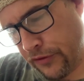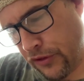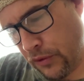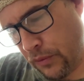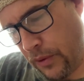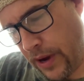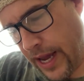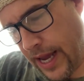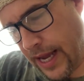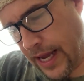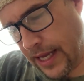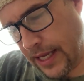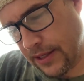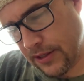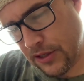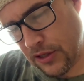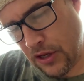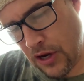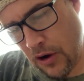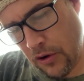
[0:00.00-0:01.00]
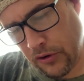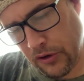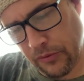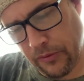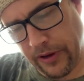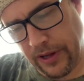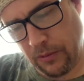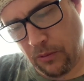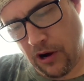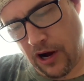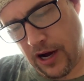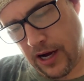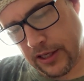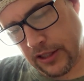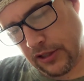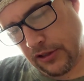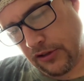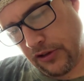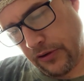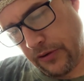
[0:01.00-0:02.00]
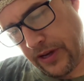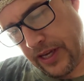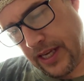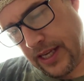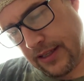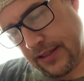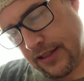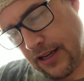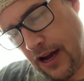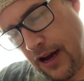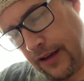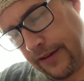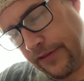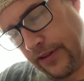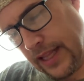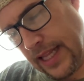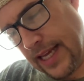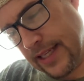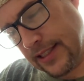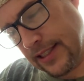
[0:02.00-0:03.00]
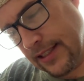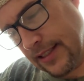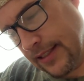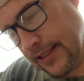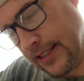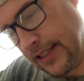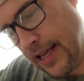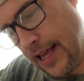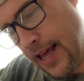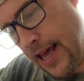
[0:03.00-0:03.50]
the way his notary walked during his convalescence,